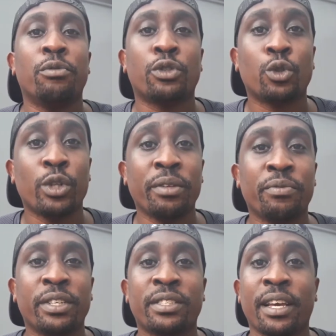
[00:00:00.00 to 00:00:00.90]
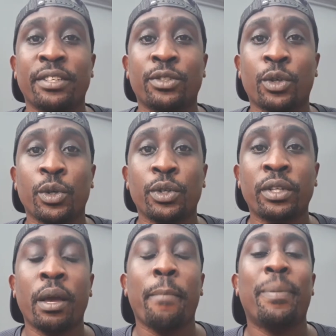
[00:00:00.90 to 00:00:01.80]
student visa is good,
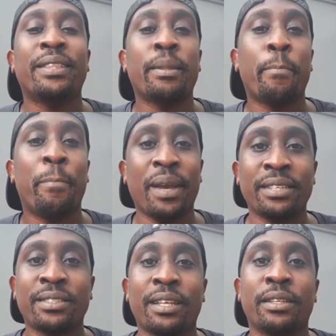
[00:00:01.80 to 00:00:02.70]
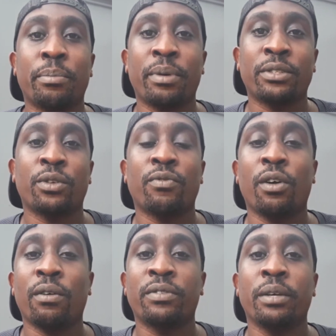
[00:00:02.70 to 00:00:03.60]
but the best and the best of
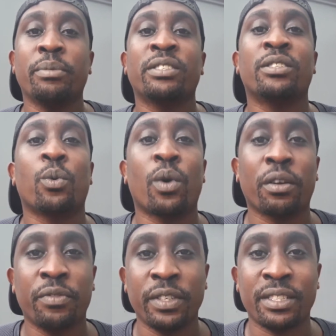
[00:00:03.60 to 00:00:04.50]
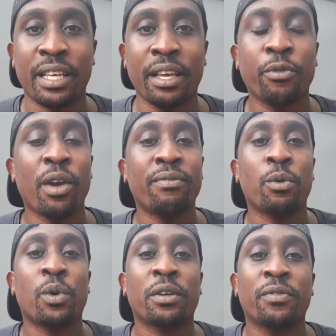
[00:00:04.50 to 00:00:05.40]
all of them is the work visa. If you have a
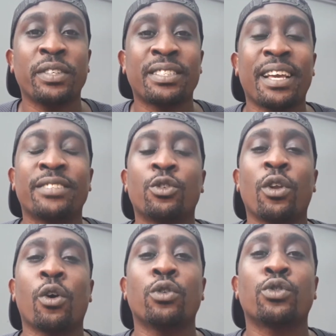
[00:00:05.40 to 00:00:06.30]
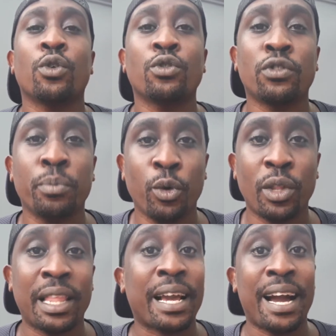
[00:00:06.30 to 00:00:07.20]
work visa, it's gonna go so
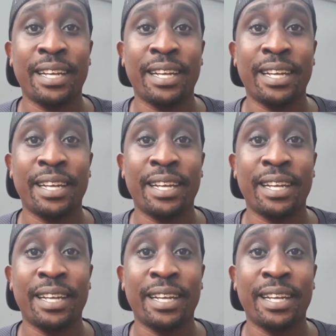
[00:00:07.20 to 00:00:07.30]
smooth like I